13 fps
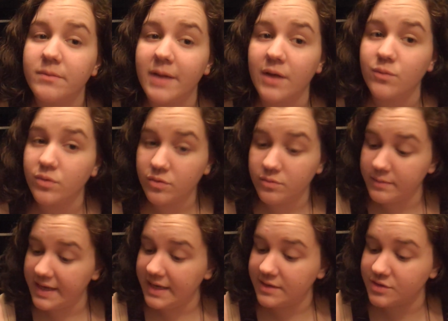my
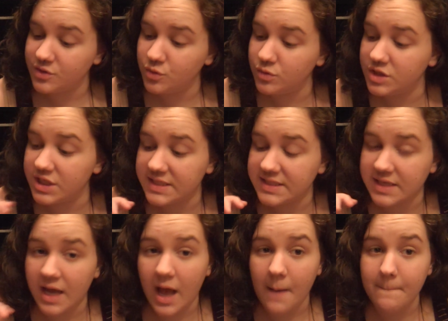roommate who
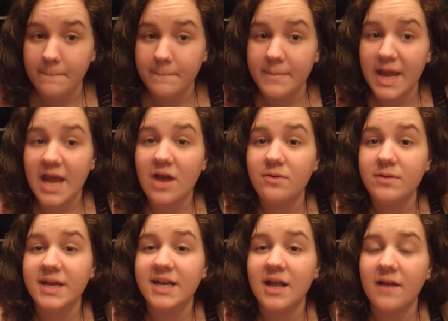just got
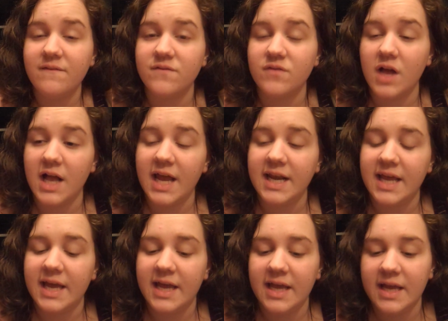married on
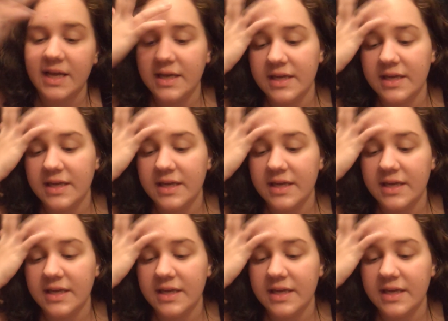Friday.